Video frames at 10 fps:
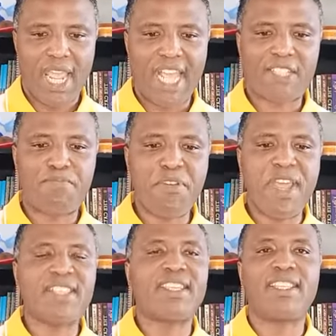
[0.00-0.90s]

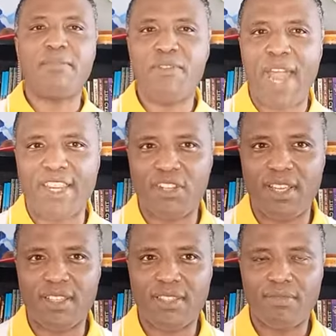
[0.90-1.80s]
experiencing the
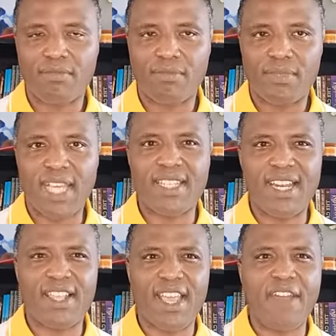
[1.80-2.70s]
miraculous. That's
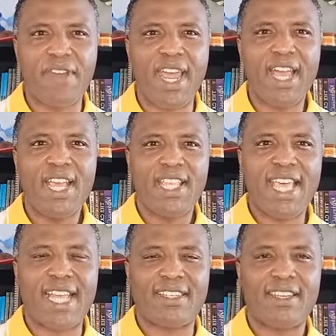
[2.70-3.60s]
another area
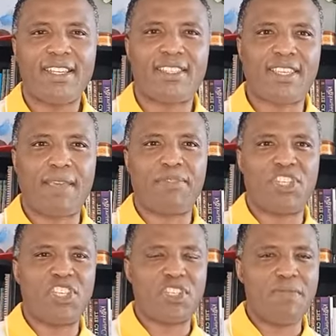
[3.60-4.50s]
that
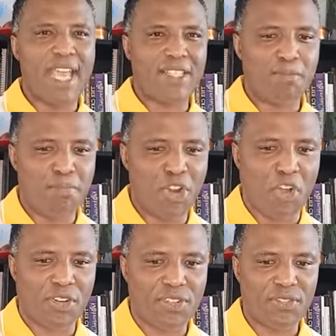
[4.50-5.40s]
skepticism has
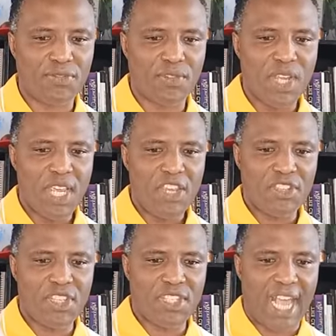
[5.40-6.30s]
blocked. You
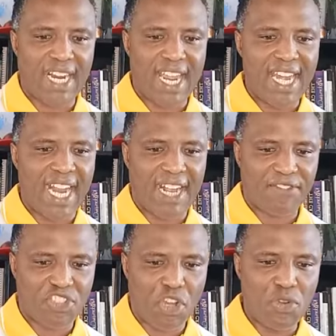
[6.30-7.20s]
see, this again, like
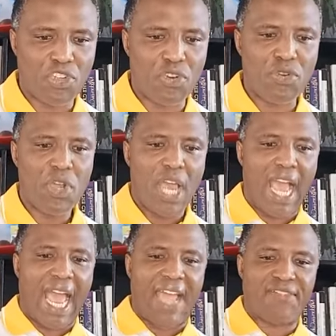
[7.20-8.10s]
I've told you,
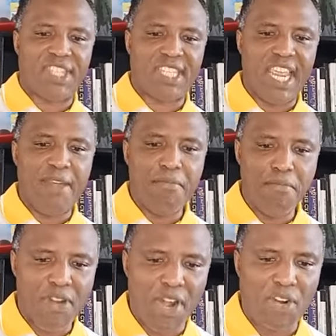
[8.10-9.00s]
I have
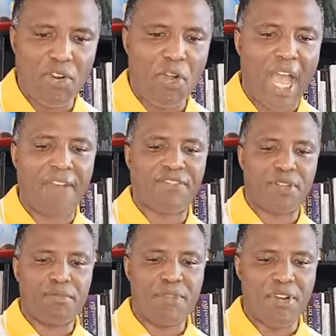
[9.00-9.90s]
seen miracle after
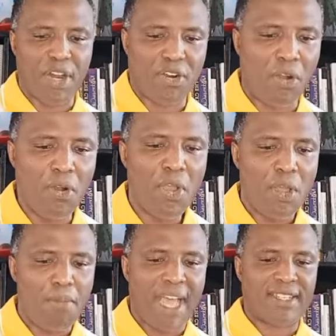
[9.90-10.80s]
miracle,
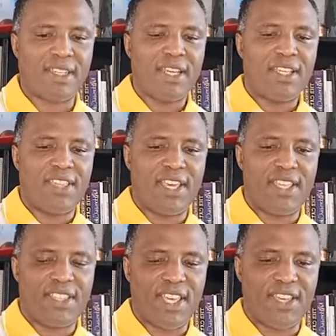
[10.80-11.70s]
but the,
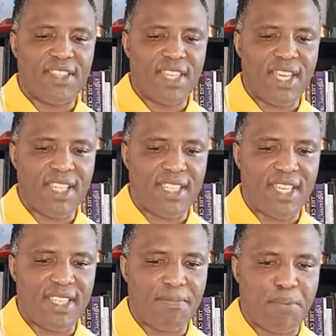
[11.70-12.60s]
the, the,
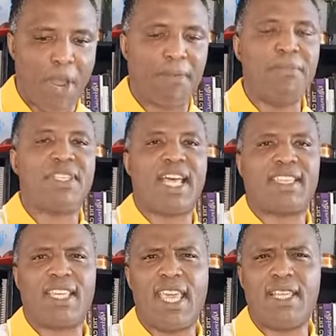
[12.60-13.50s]
the, the problem is
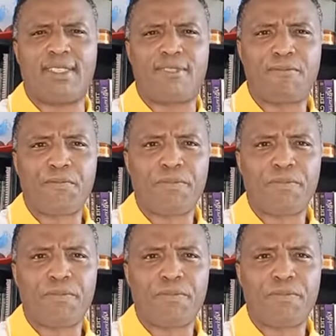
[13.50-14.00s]
that these